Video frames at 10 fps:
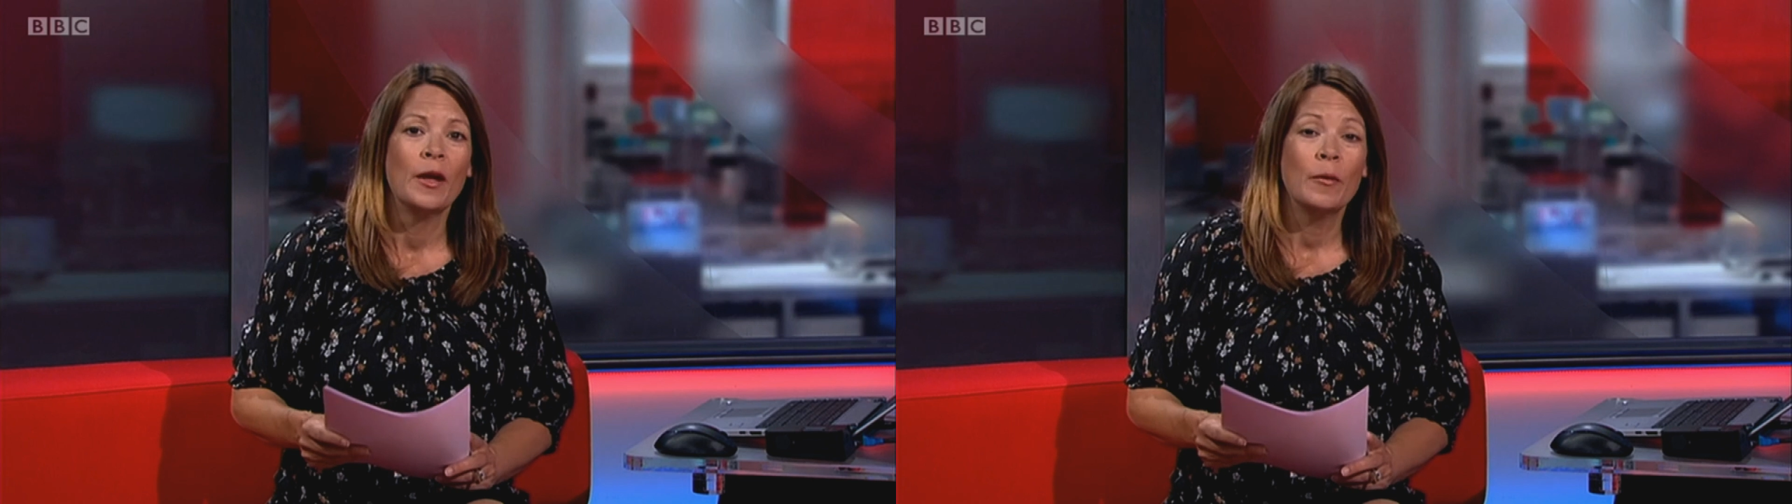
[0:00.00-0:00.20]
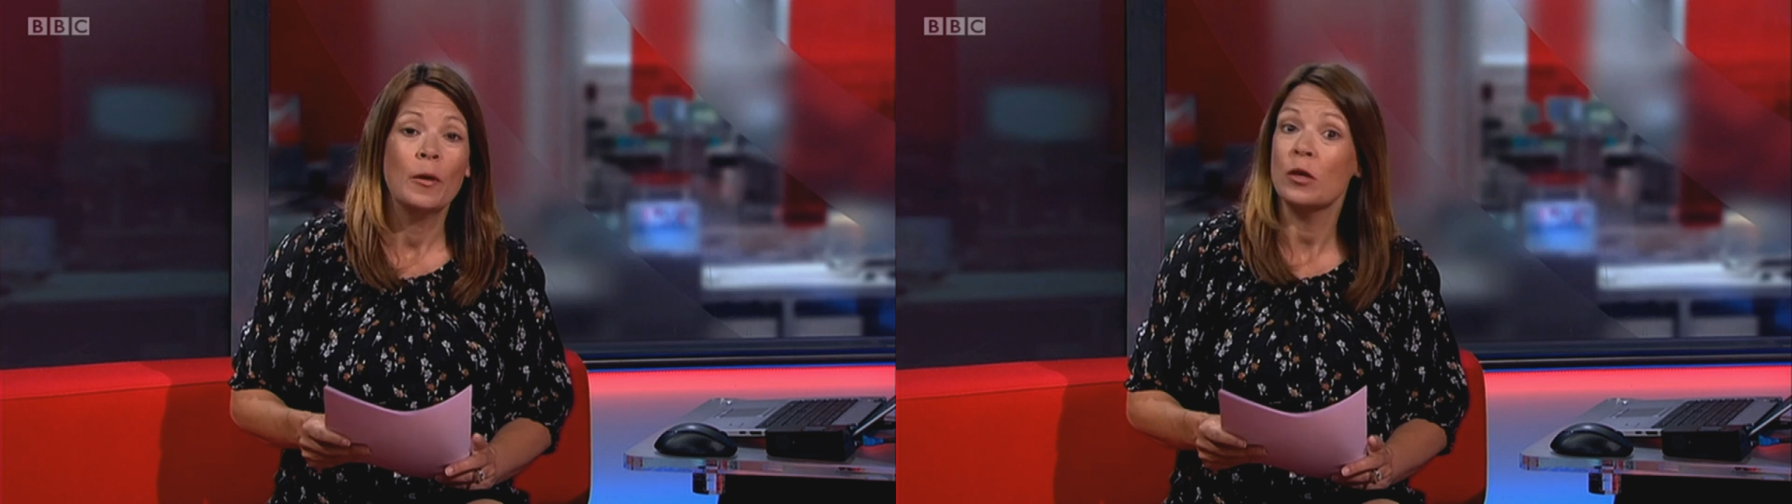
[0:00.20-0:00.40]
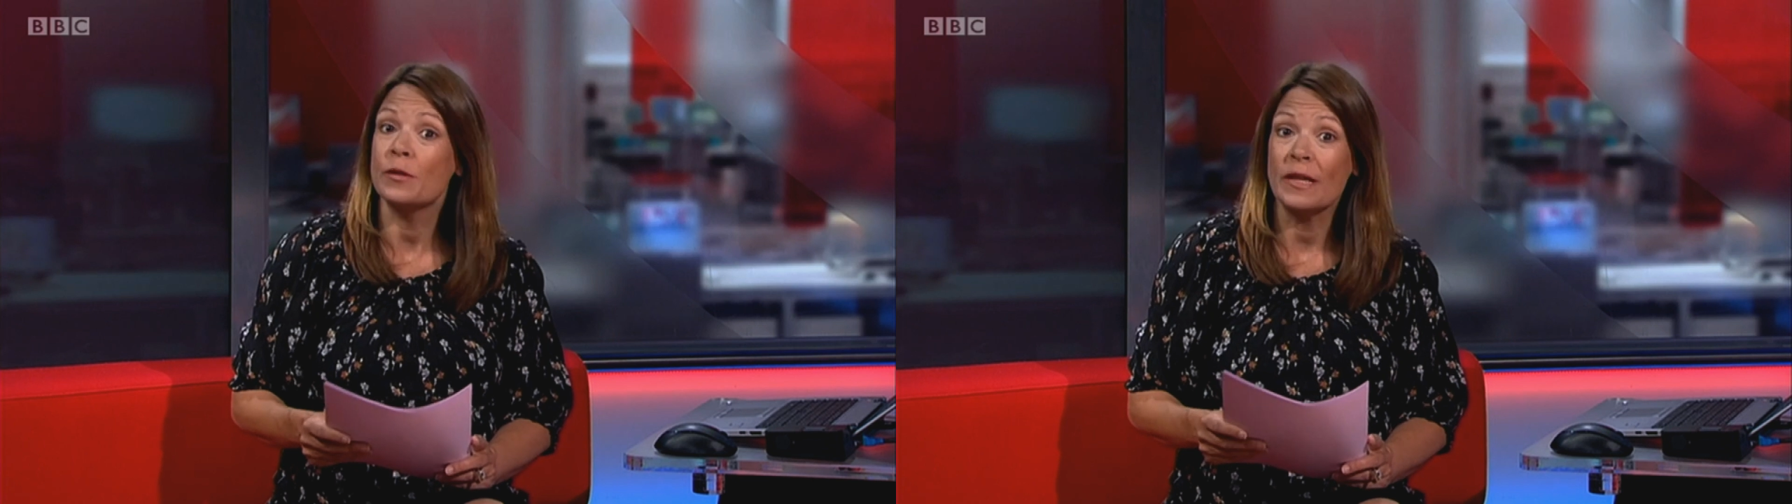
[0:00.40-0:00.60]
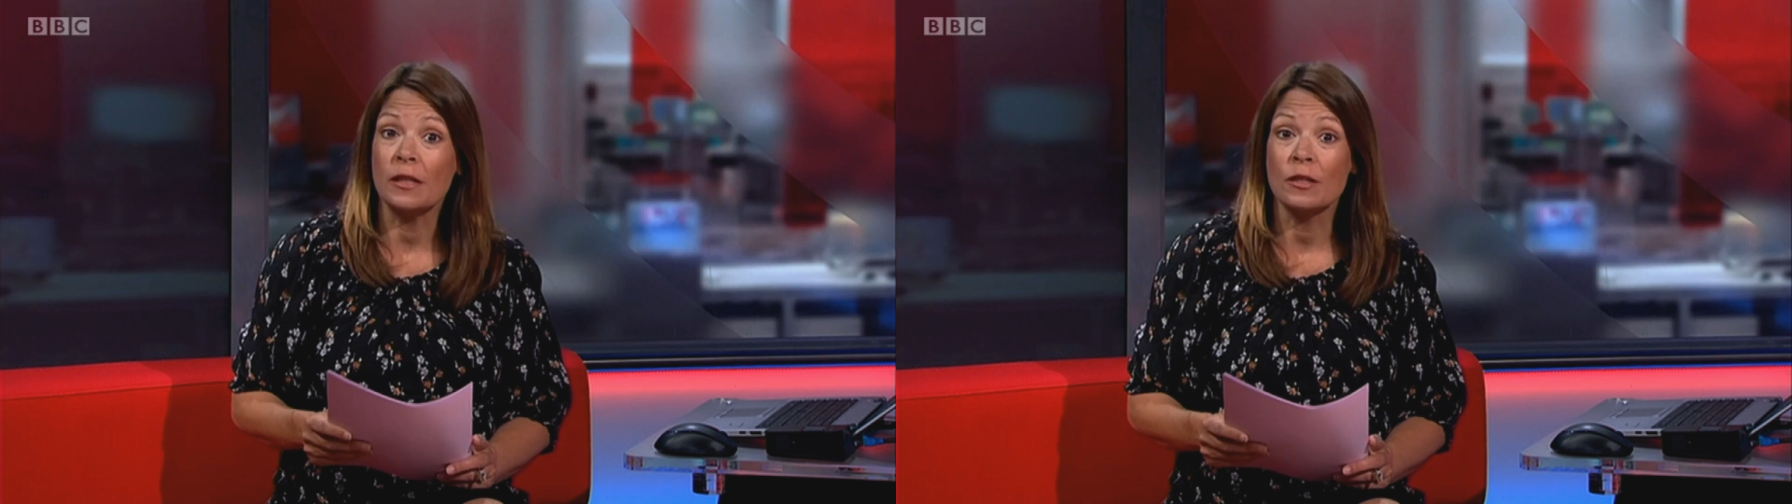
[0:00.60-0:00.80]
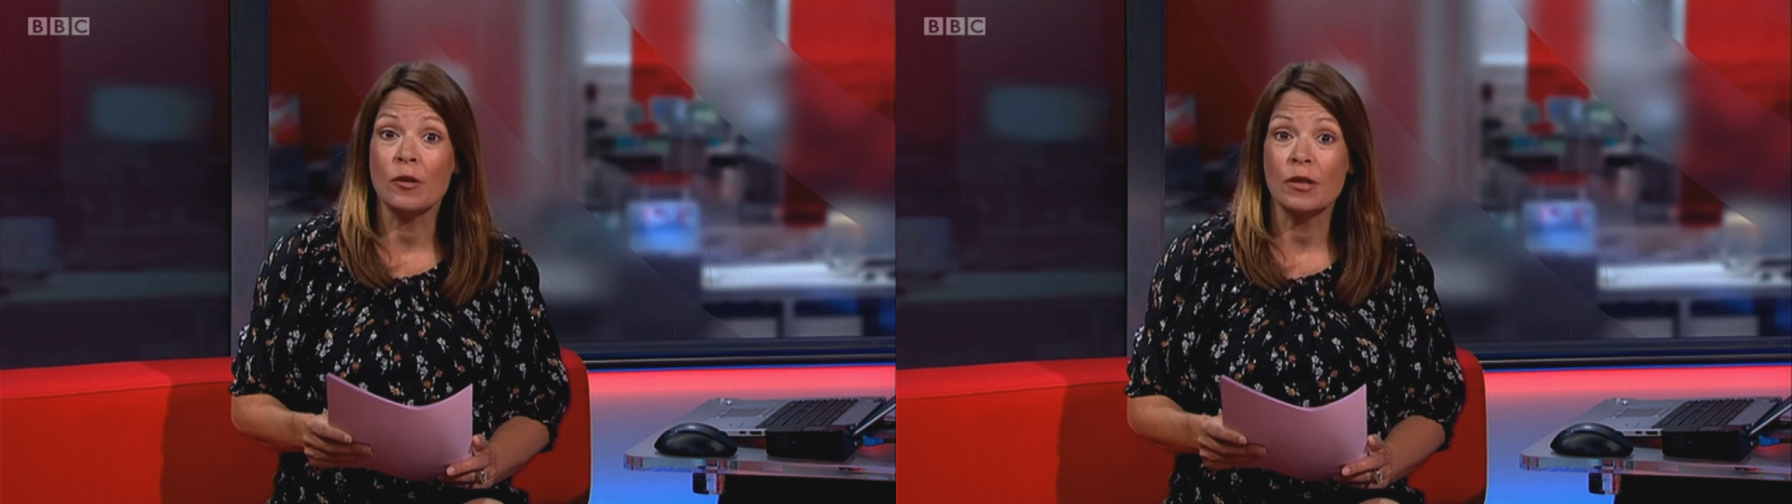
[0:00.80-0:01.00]
Well,
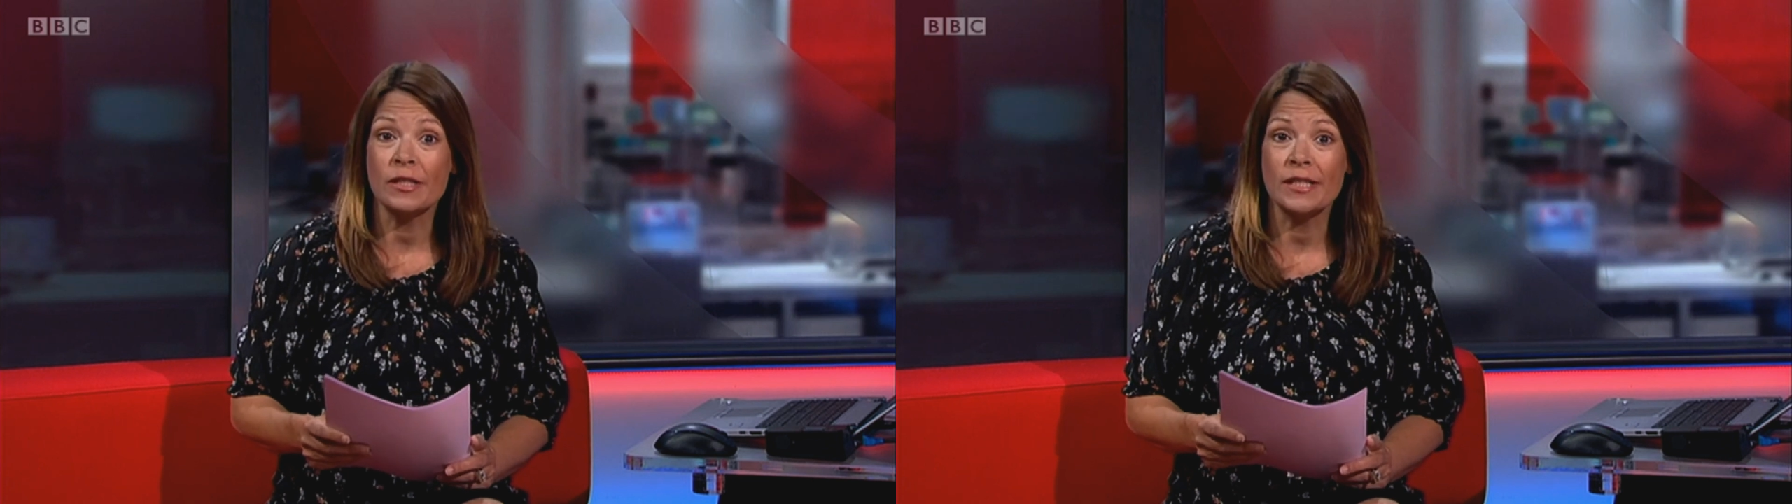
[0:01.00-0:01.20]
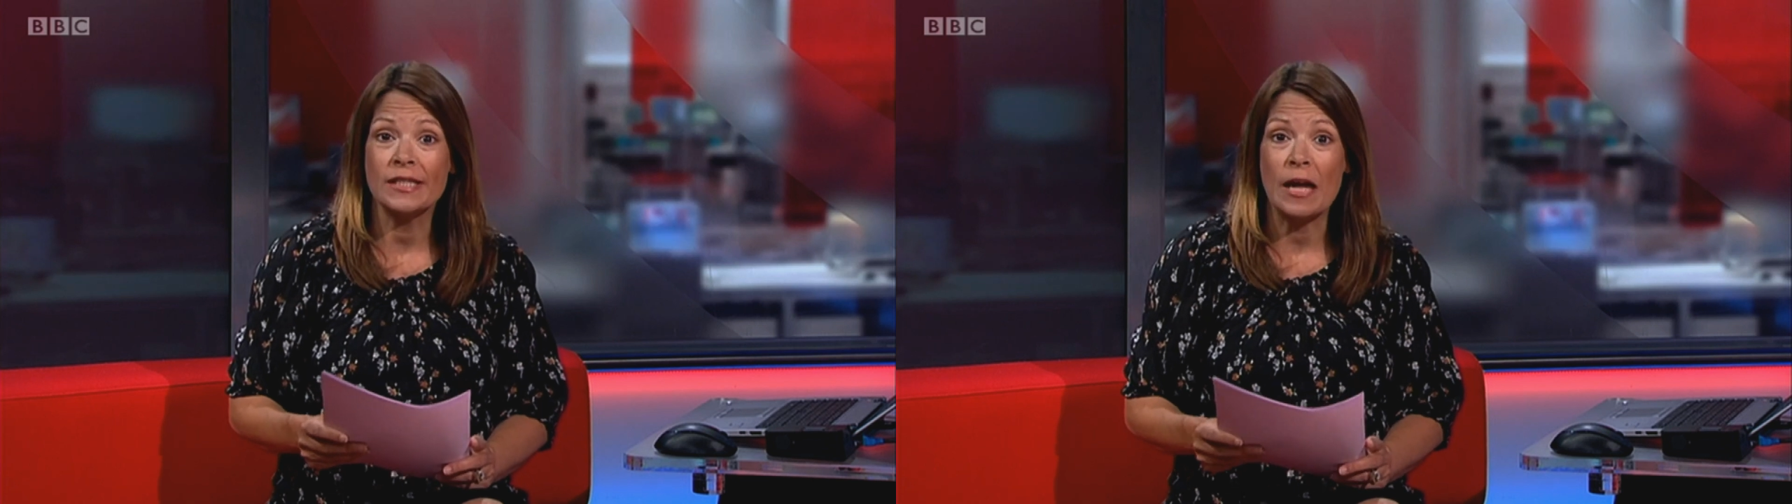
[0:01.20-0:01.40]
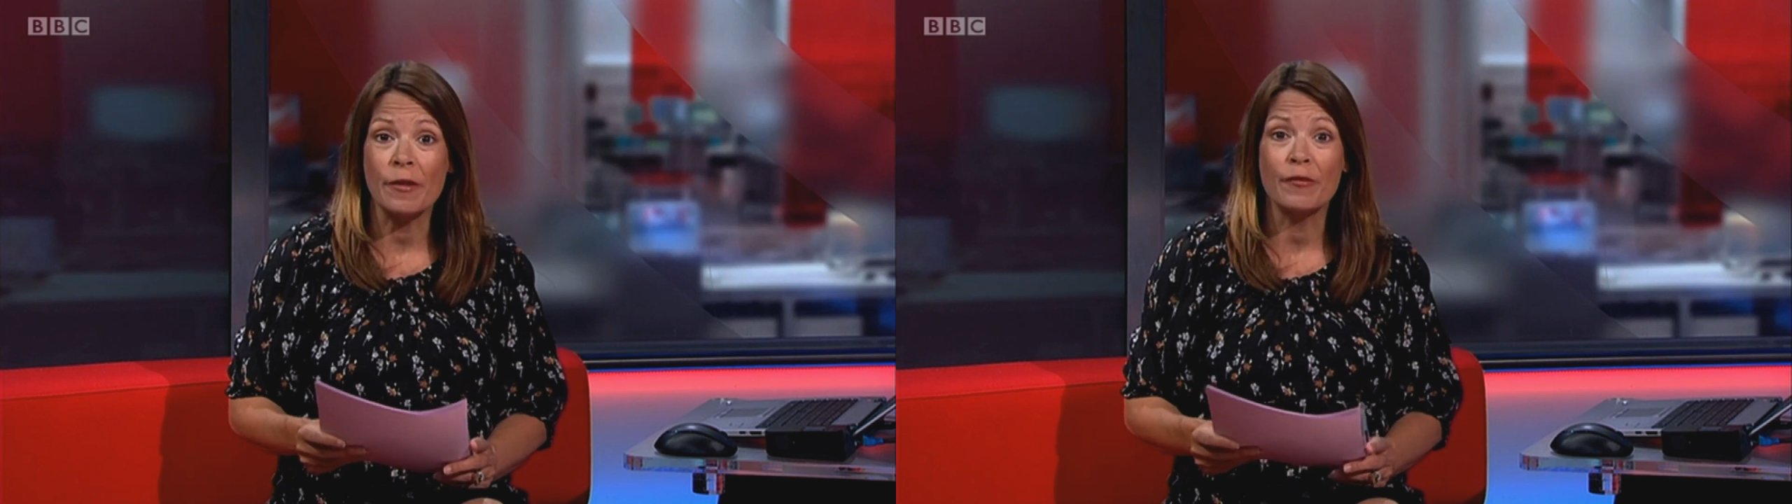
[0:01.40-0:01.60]
hospitals across the south